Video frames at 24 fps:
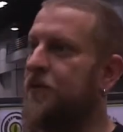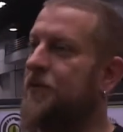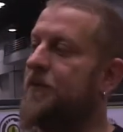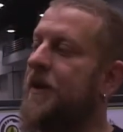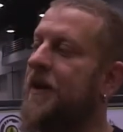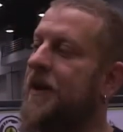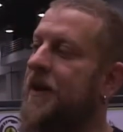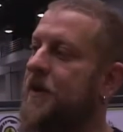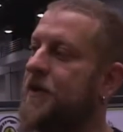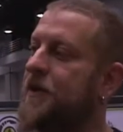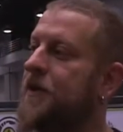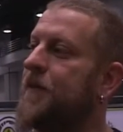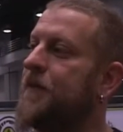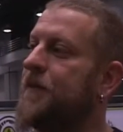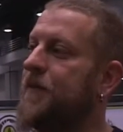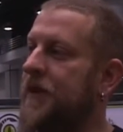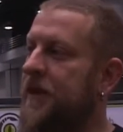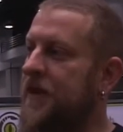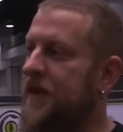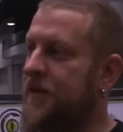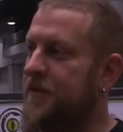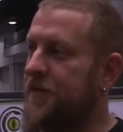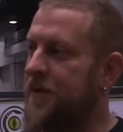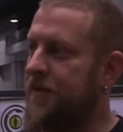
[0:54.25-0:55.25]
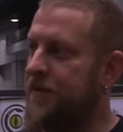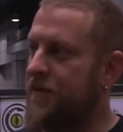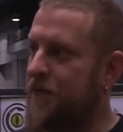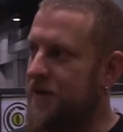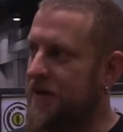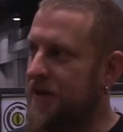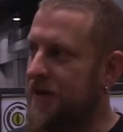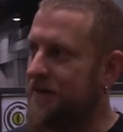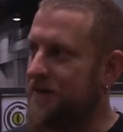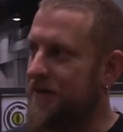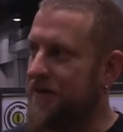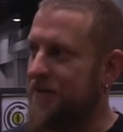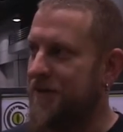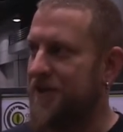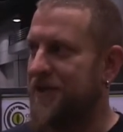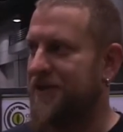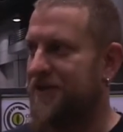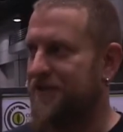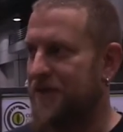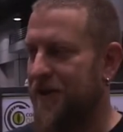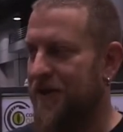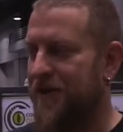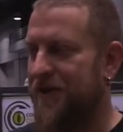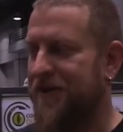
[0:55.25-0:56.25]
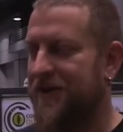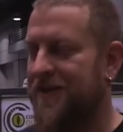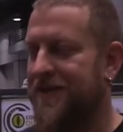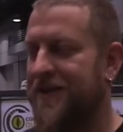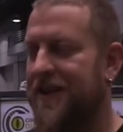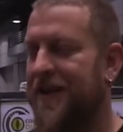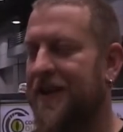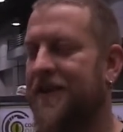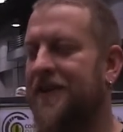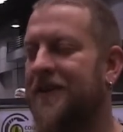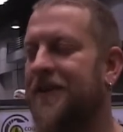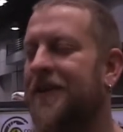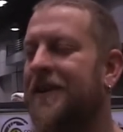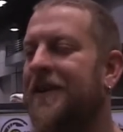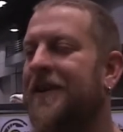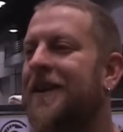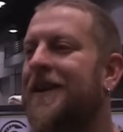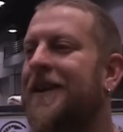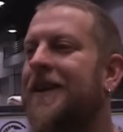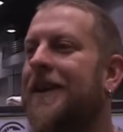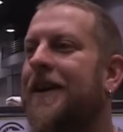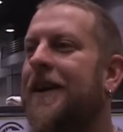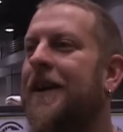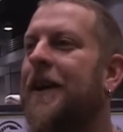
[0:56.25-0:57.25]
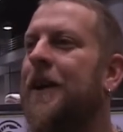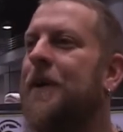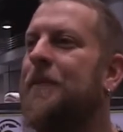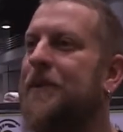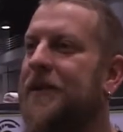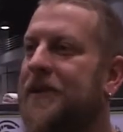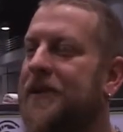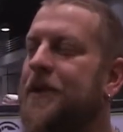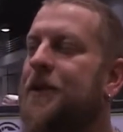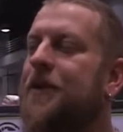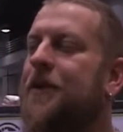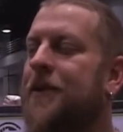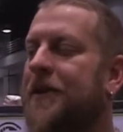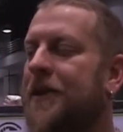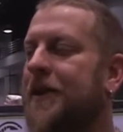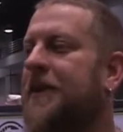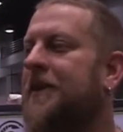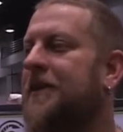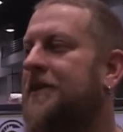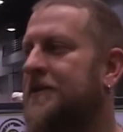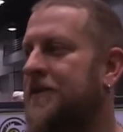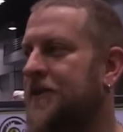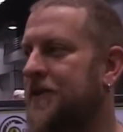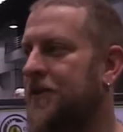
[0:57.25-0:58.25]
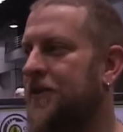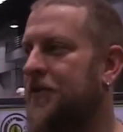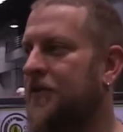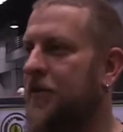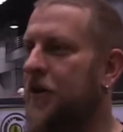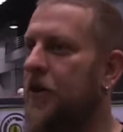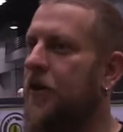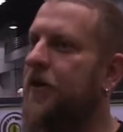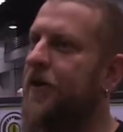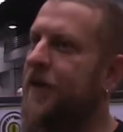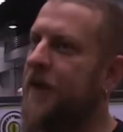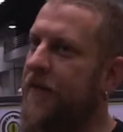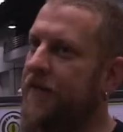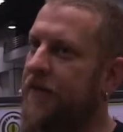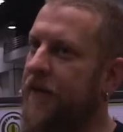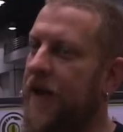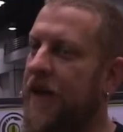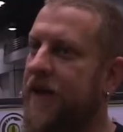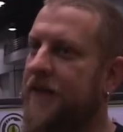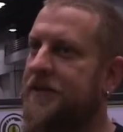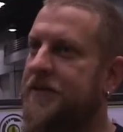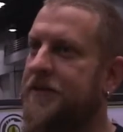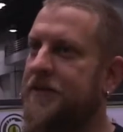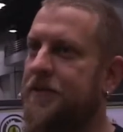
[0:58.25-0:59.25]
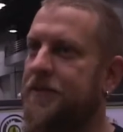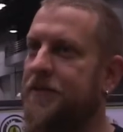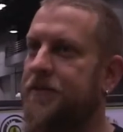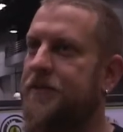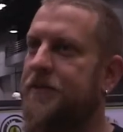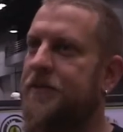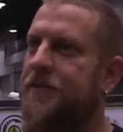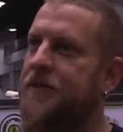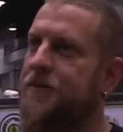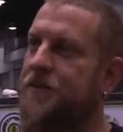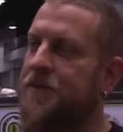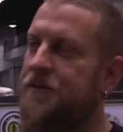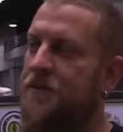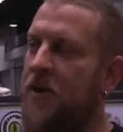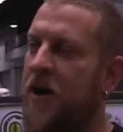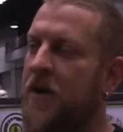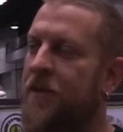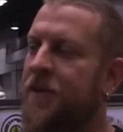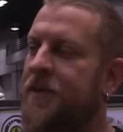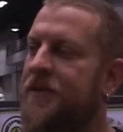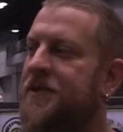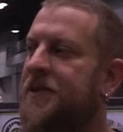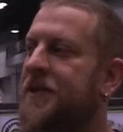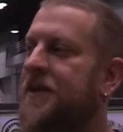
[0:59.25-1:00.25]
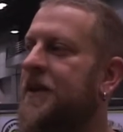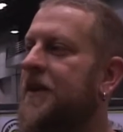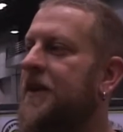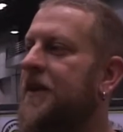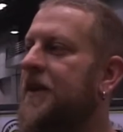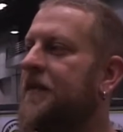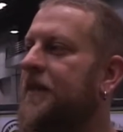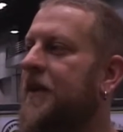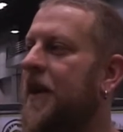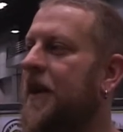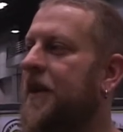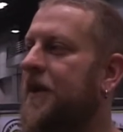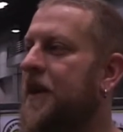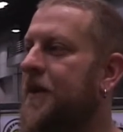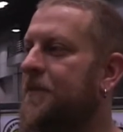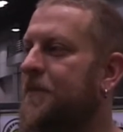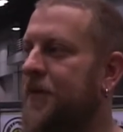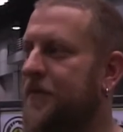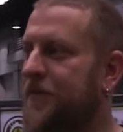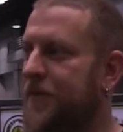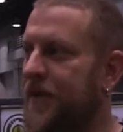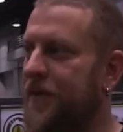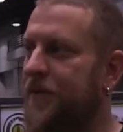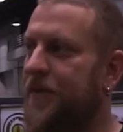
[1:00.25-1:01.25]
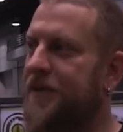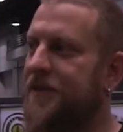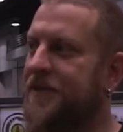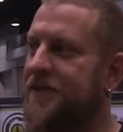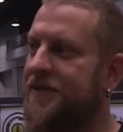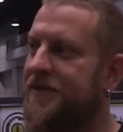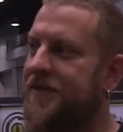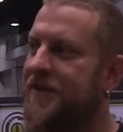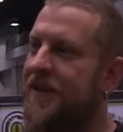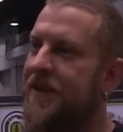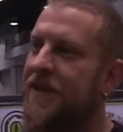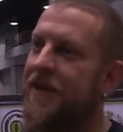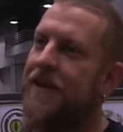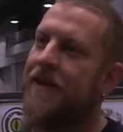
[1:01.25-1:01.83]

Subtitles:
You may underfeed them if you keep them in a smaller container, but they're going to continue to grow. And I've got some small ones in here. I've got a couple of big ones.